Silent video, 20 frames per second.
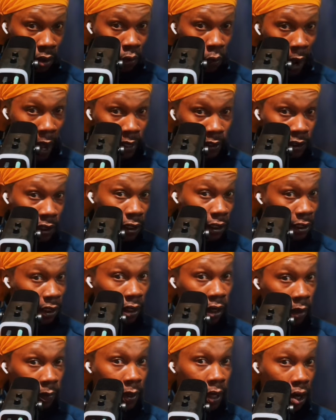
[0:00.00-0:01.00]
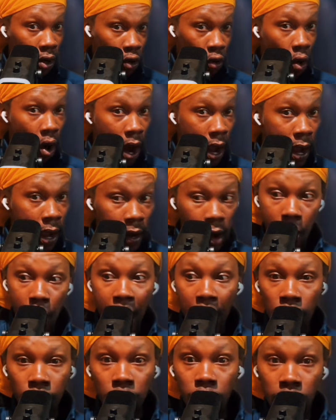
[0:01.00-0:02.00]
while she sitting up there crying
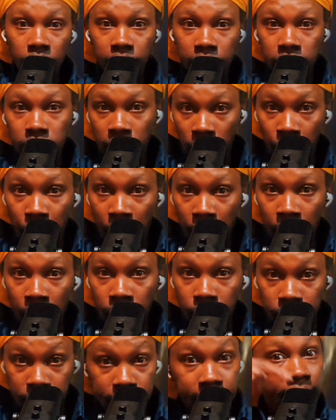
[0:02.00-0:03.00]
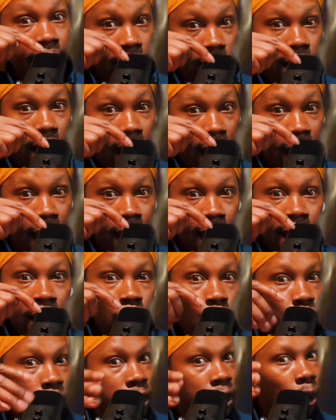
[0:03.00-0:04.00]
about her disappearance. That guy
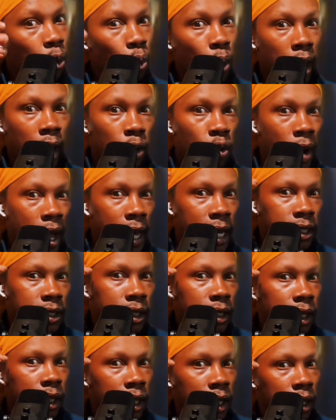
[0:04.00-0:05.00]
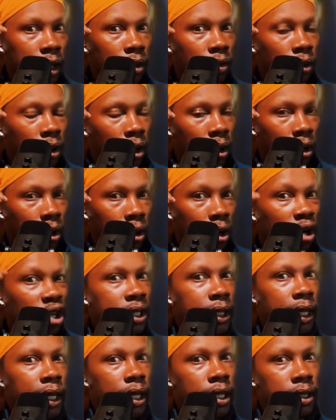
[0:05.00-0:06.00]
was the one who actually killed her or
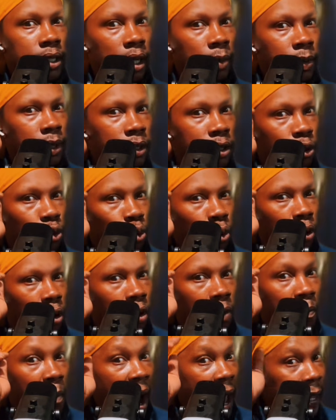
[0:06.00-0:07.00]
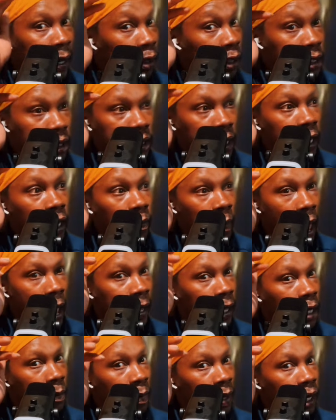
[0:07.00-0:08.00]
did something to her. Mike seemed like
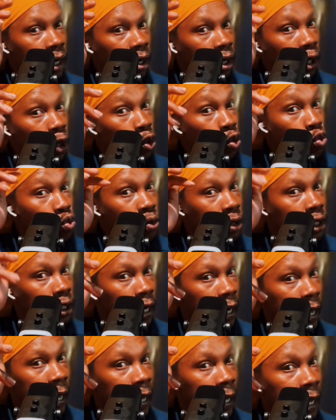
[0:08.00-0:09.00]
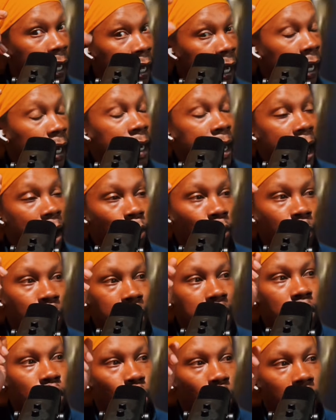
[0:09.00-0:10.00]
he been alluding to that. And that would be
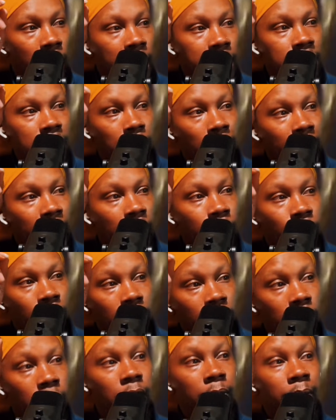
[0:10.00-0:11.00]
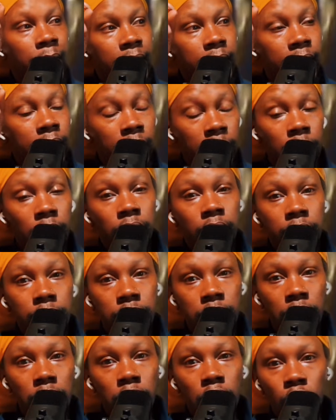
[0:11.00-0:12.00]
crazy, man, for him to been to kill this
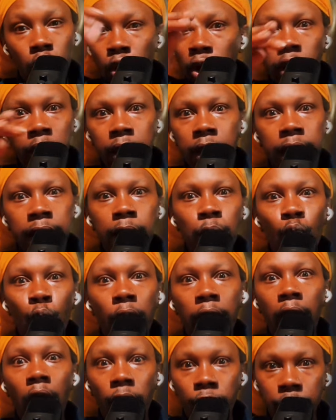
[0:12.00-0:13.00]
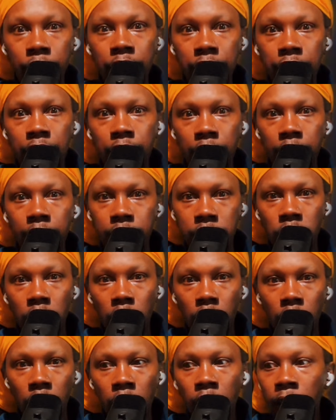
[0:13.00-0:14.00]
little girl or did whatever he did to
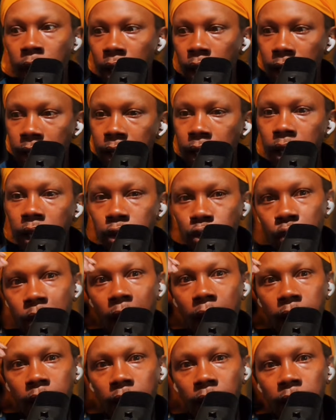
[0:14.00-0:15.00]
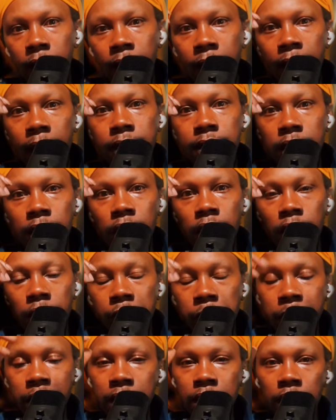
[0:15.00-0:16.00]
her. And then you got the audacity to
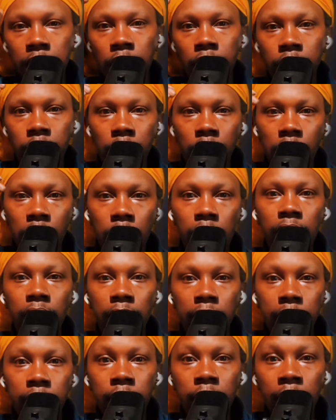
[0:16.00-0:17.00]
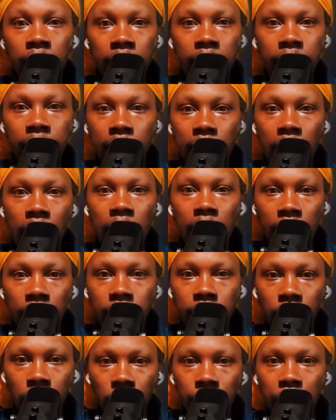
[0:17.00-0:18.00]
be sitting up there calling and calling
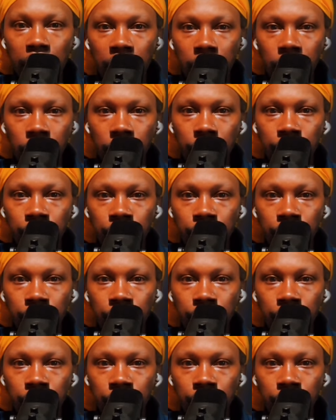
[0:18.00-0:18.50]
her mother